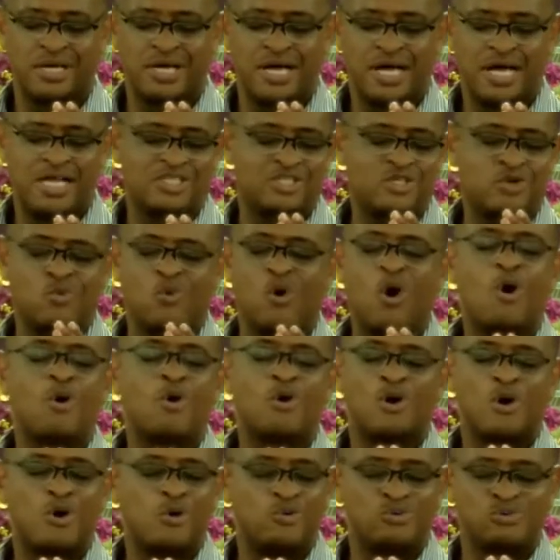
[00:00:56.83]
to walk
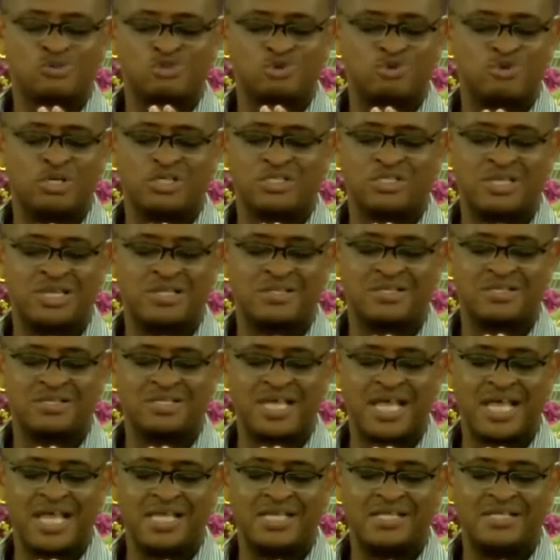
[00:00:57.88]
on through another
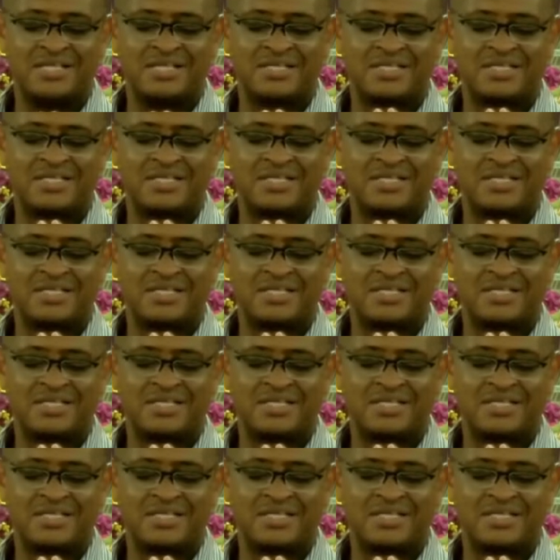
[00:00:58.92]
day,